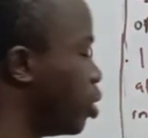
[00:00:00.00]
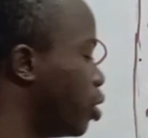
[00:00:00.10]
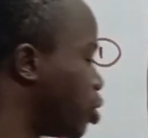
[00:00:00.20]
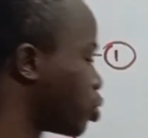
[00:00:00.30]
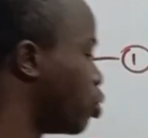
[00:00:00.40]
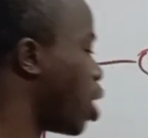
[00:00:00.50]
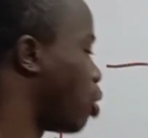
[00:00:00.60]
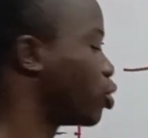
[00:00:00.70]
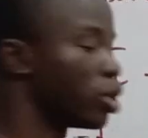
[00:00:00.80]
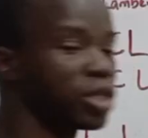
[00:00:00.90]
So I'll
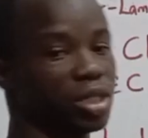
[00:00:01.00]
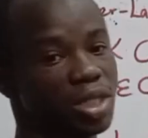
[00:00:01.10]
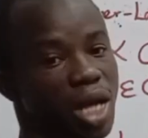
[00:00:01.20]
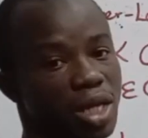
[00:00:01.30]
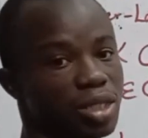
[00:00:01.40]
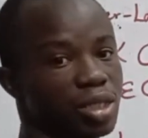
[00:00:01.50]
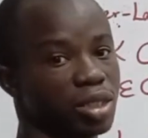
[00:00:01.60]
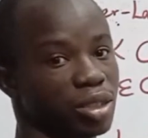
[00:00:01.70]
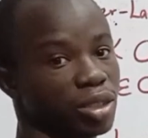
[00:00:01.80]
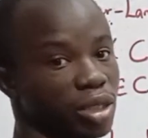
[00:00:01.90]
just insert the
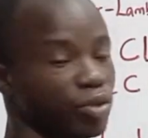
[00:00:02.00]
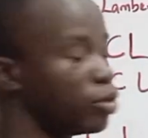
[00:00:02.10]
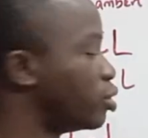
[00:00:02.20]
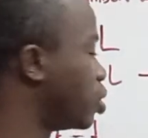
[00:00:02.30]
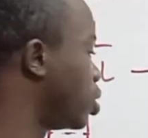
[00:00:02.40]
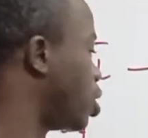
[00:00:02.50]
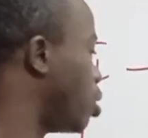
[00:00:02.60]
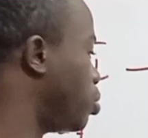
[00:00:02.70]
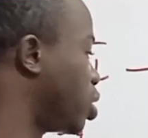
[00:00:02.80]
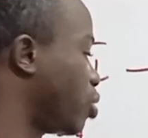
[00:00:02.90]
given
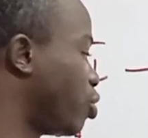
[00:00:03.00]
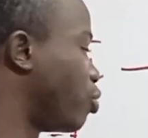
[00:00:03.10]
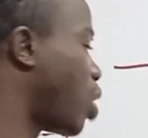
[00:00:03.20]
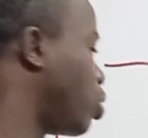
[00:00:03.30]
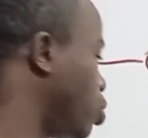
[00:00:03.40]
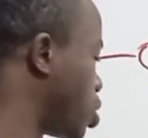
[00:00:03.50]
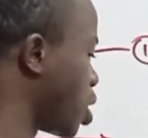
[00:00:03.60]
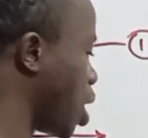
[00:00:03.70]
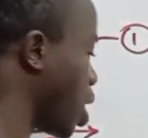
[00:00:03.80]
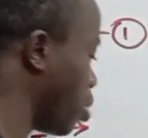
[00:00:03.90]
values, and
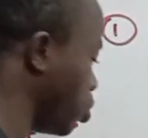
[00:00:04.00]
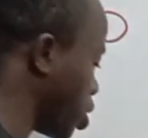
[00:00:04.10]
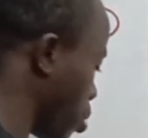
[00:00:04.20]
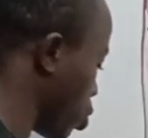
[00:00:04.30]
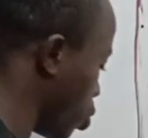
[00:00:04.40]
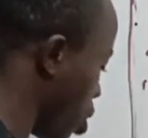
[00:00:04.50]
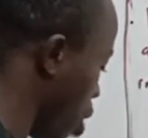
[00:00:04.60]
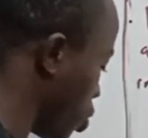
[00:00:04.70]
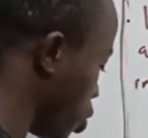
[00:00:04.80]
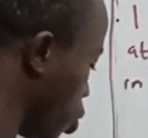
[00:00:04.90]
that means I'm going to have
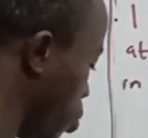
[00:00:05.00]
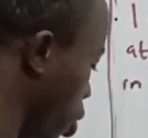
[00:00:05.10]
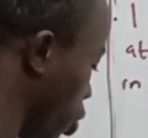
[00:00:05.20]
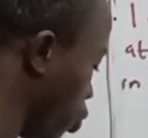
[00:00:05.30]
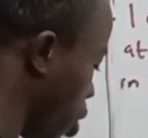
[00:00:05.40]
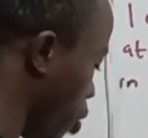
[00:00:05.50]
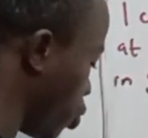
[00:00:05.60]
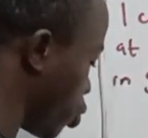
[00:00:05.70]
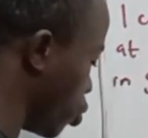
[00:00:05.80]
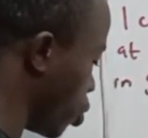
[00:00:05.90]

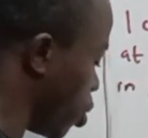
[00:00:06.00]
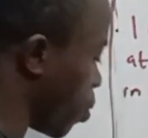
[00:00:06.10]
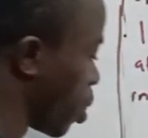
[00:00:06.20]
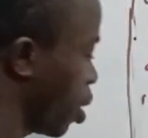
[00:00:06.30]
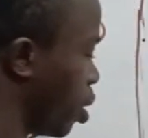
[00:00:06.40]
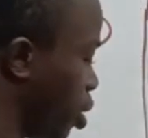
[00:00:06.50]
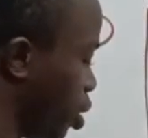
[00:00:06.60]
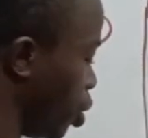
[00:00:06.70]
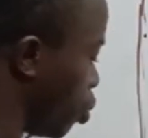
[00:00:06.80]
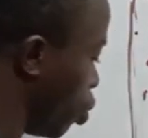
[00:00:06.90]
0.52
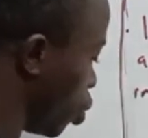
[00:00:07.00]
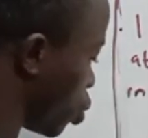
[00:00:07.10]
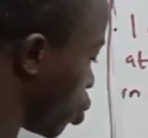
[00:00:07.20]
equals